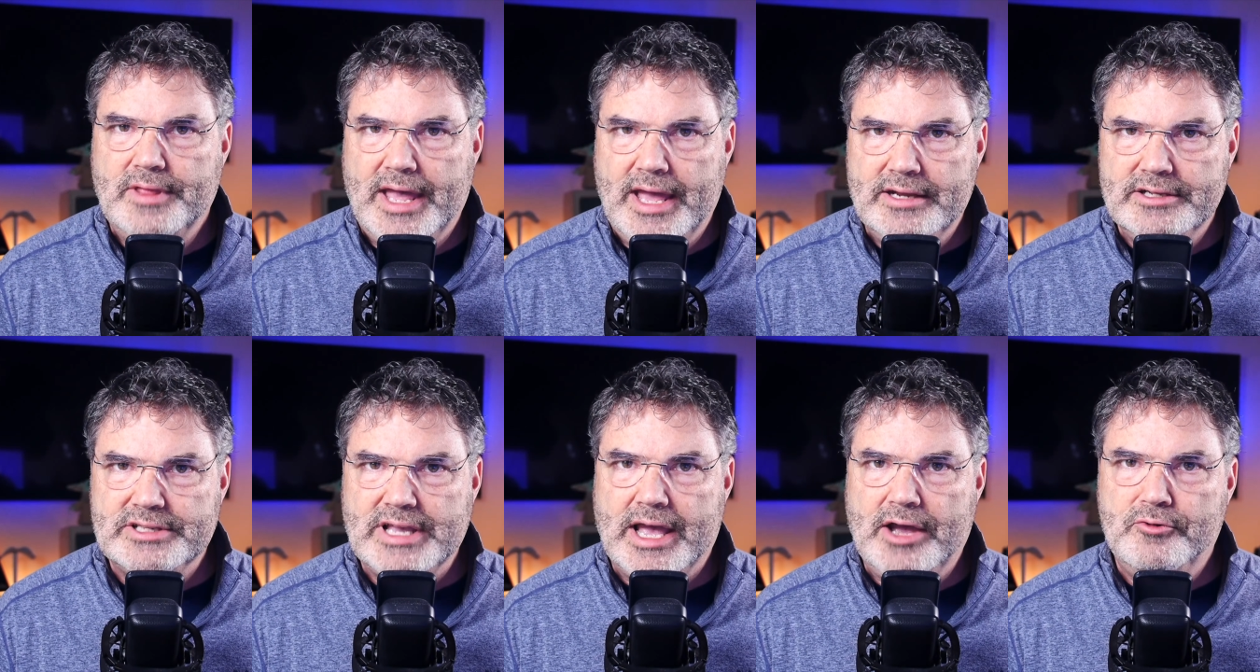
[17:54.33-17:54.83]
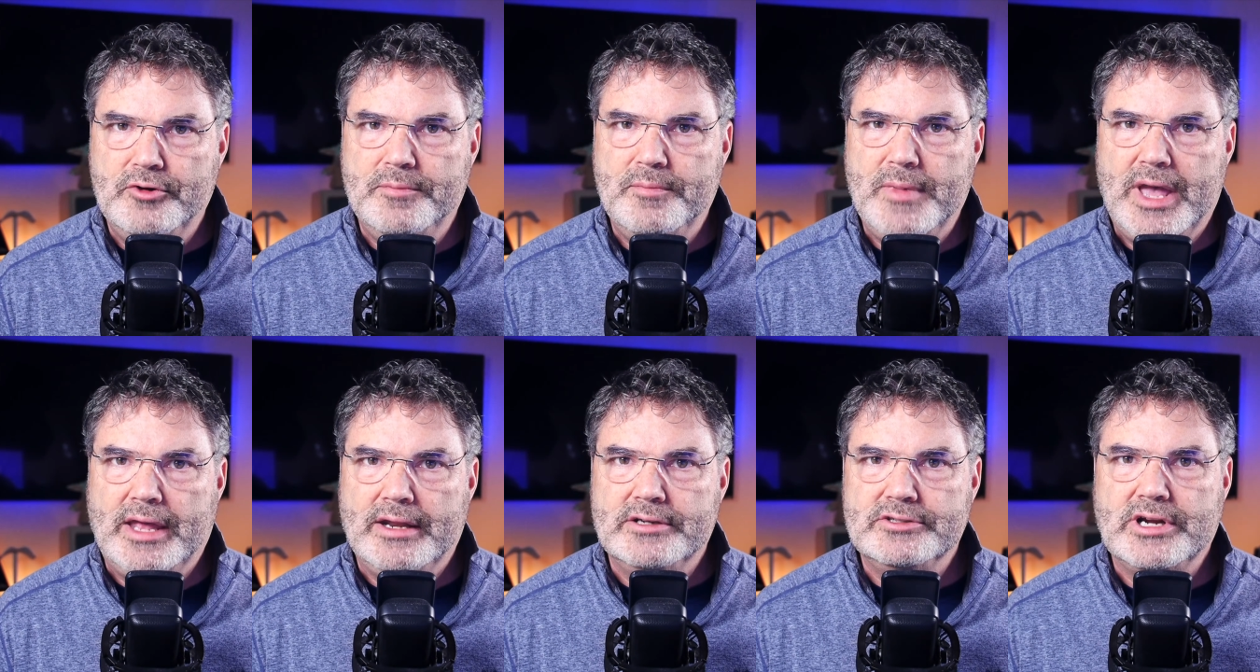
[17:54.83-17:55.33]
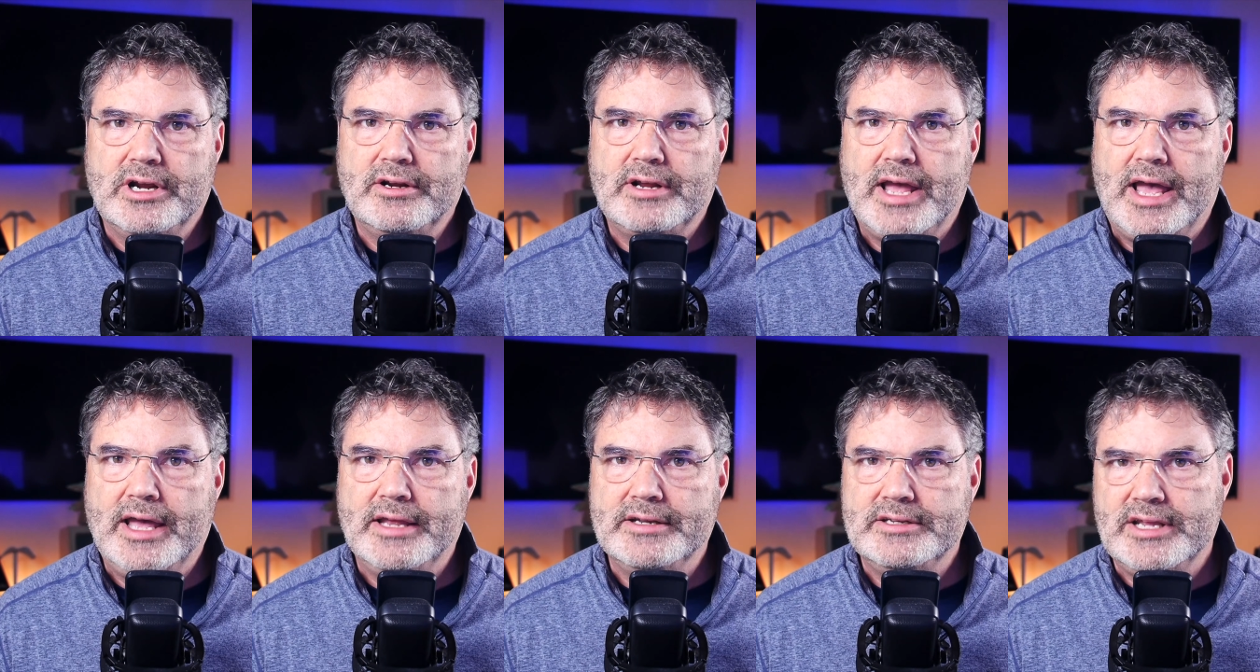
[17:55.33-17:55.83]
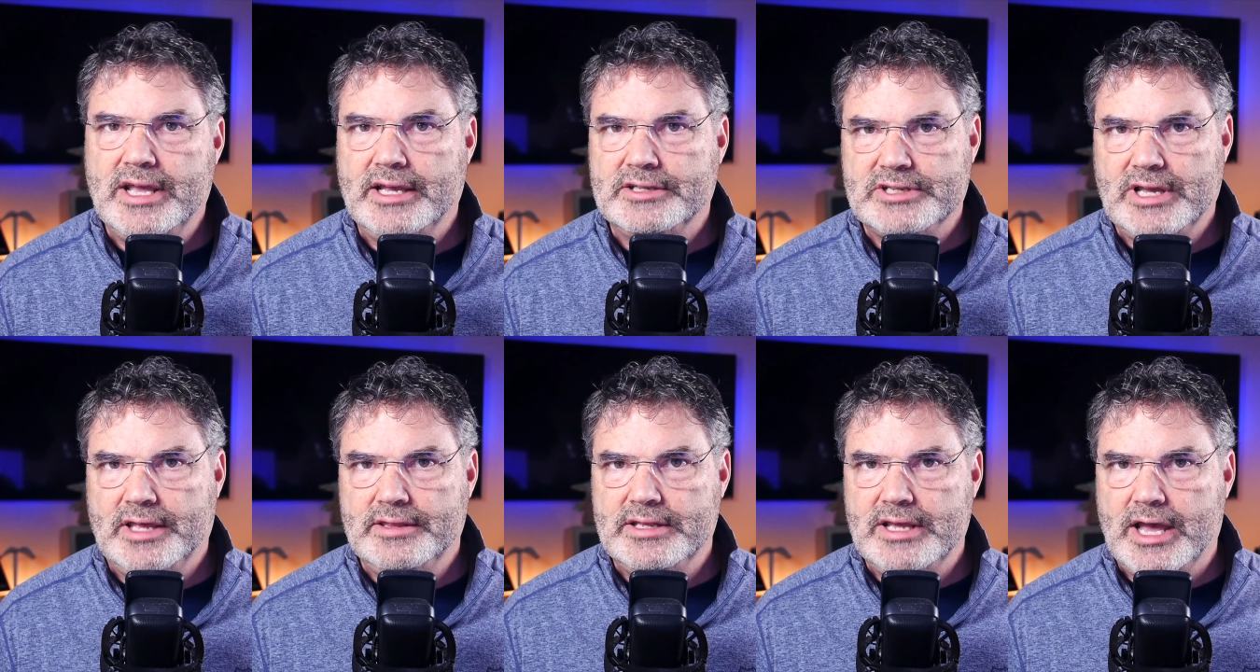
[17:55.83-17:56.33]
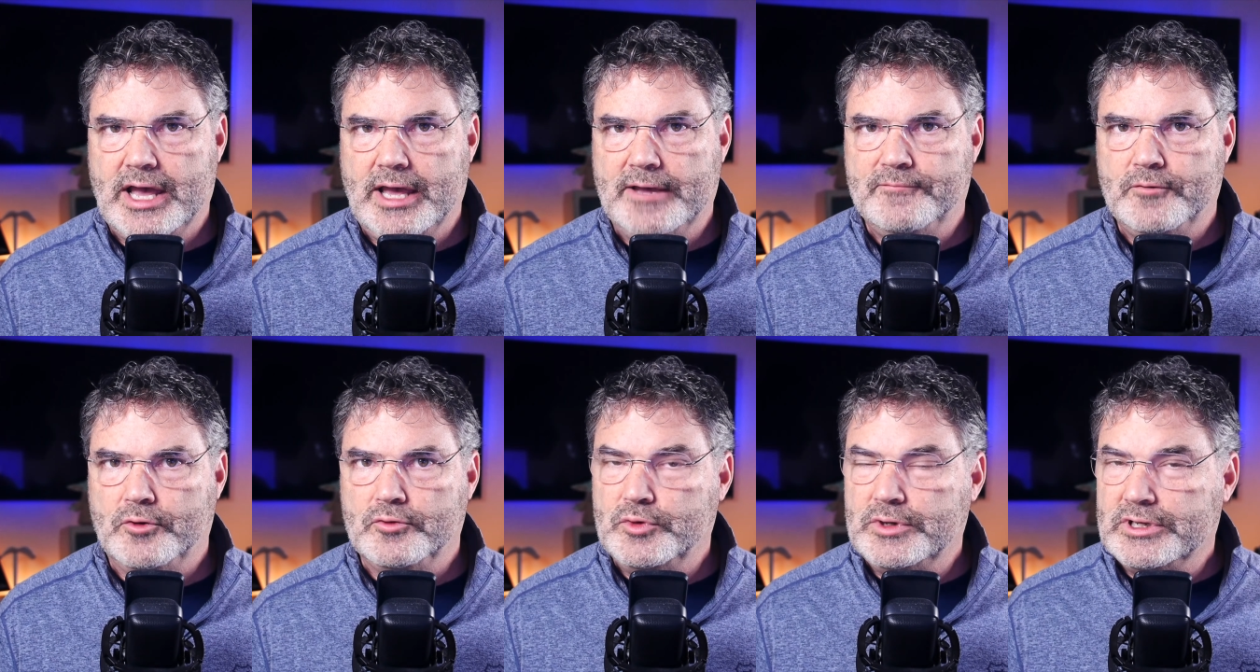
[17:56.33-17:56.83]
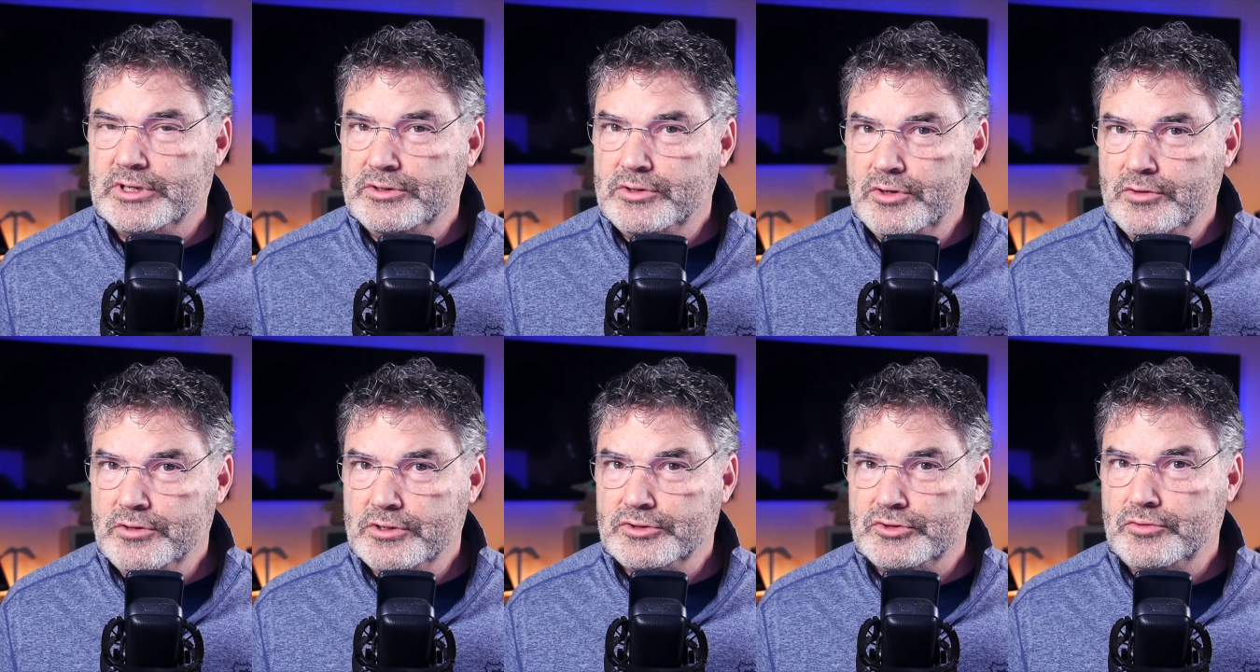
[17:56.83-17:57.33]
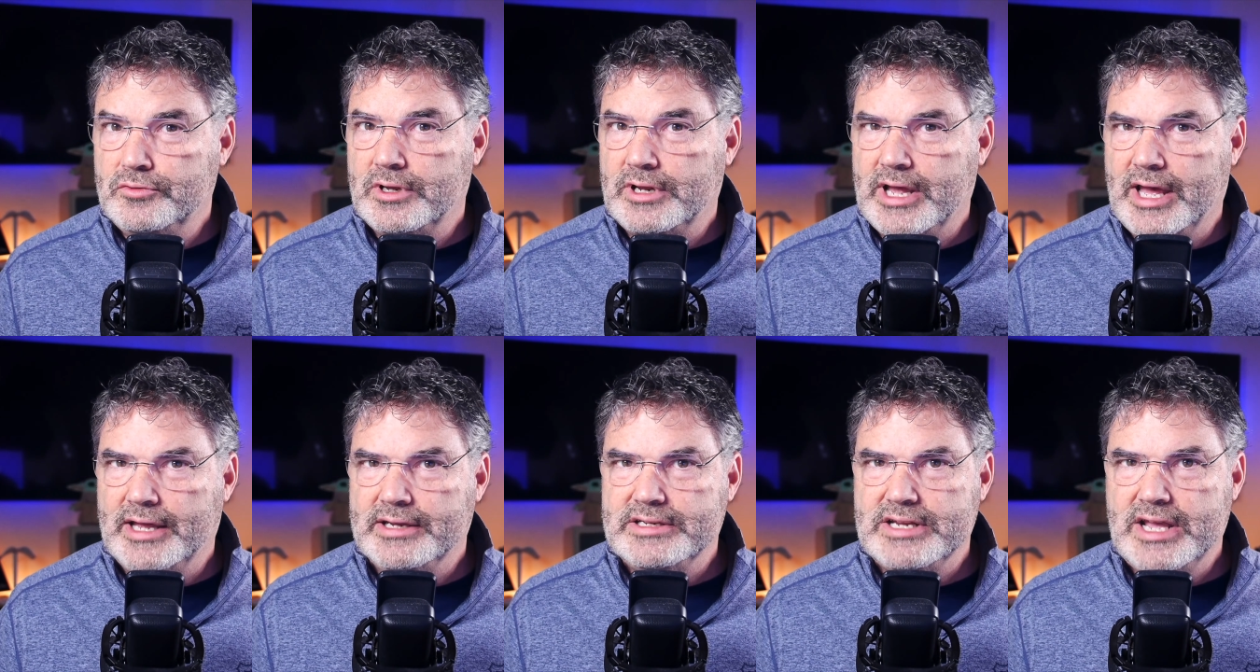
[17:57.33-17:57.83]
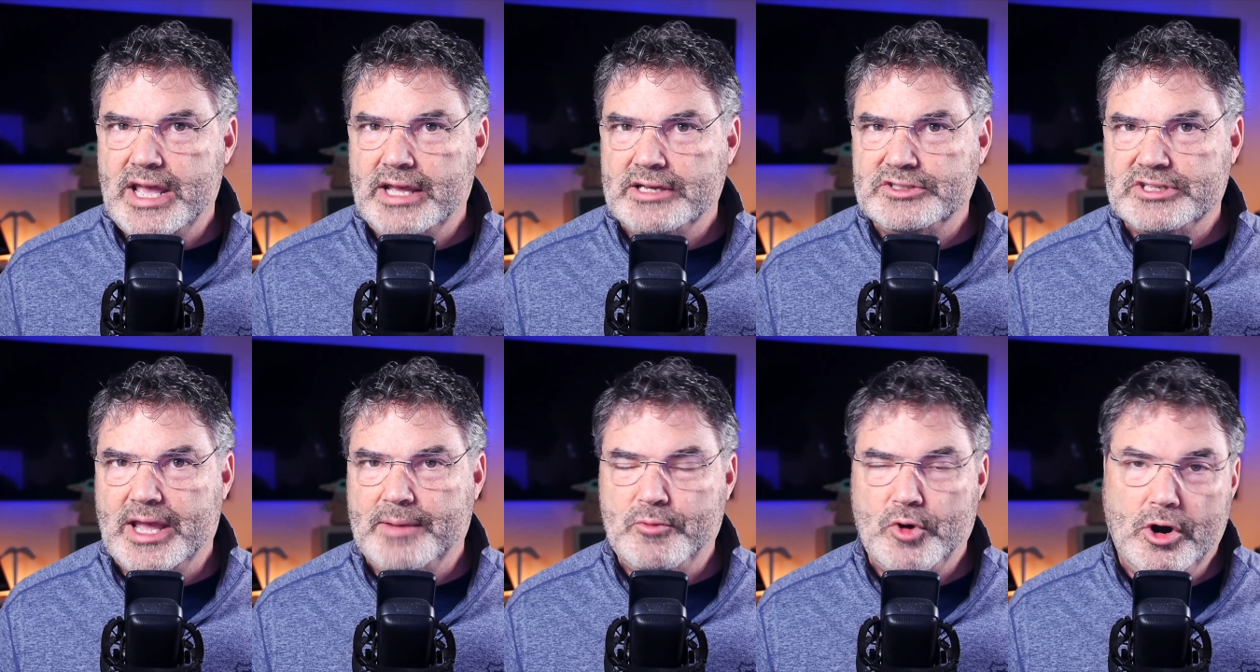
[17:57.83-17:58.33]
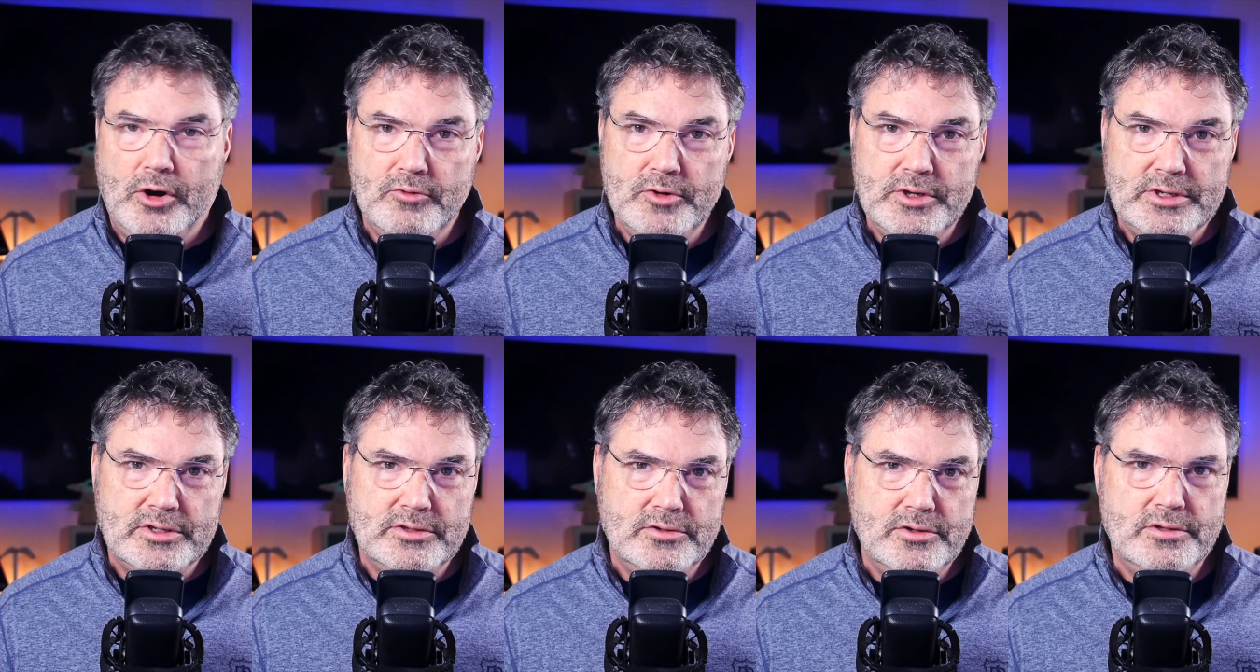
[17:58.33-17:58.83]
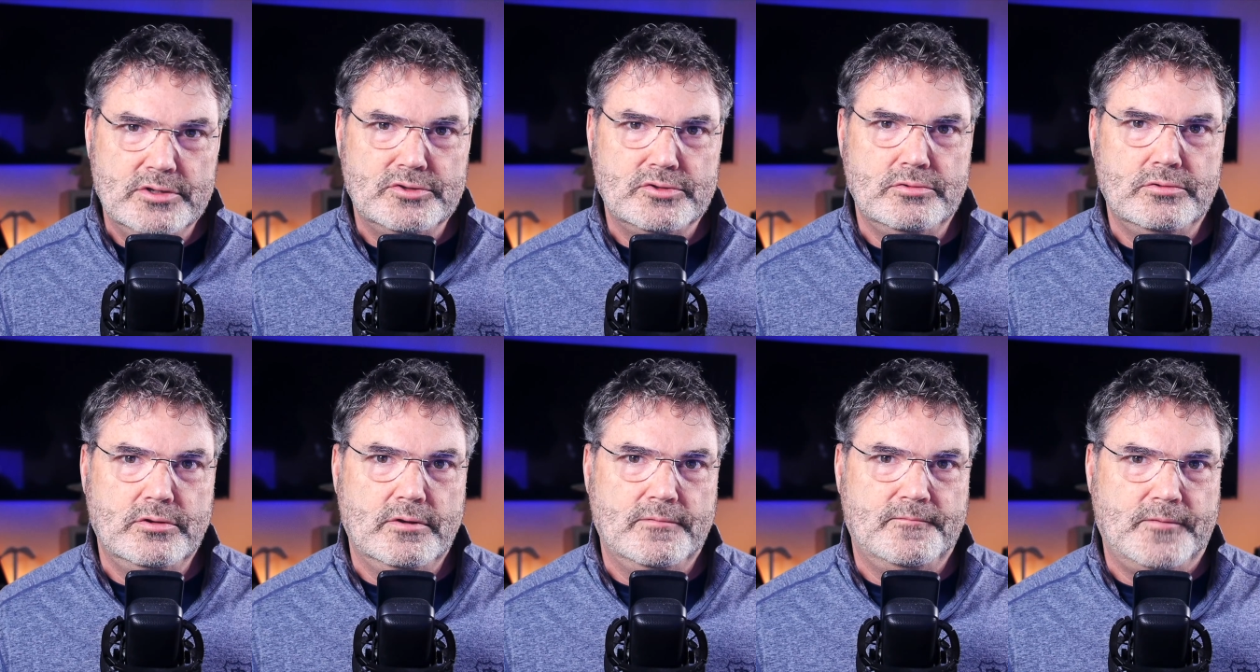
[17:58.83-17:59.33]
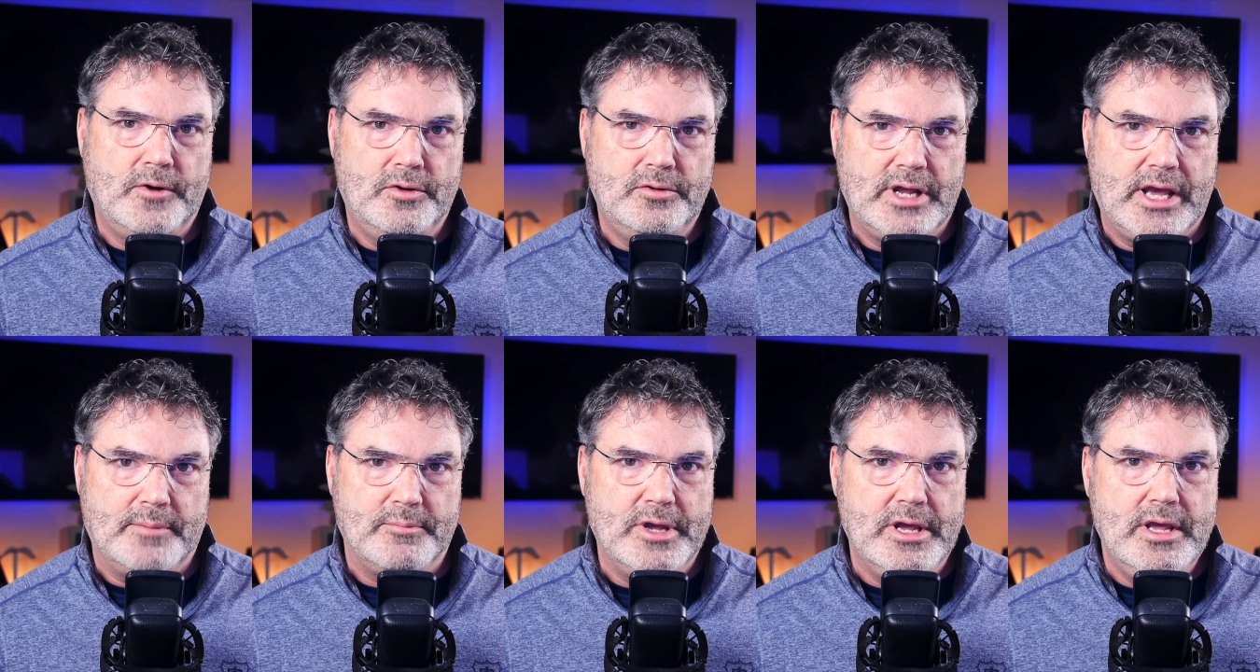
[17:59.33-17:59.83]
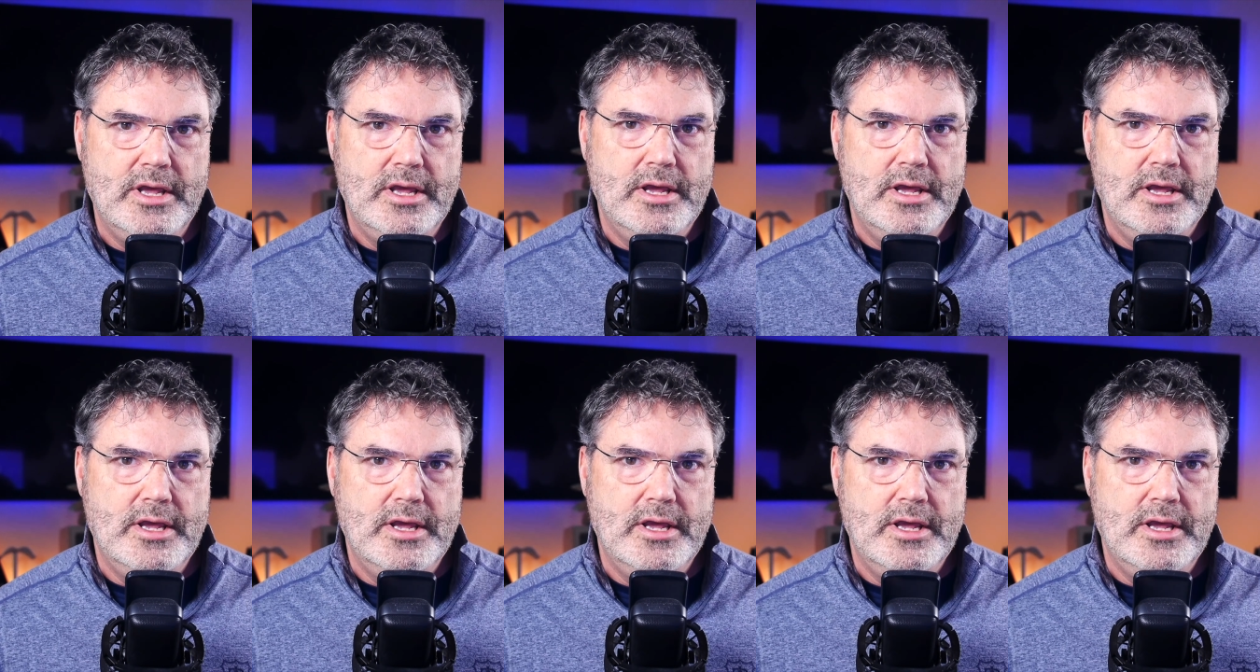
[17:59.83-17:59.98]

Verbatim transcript: that is how we manage our contacts on the iPhone. We can do this through the Contacts app, or we can do this through the phone app.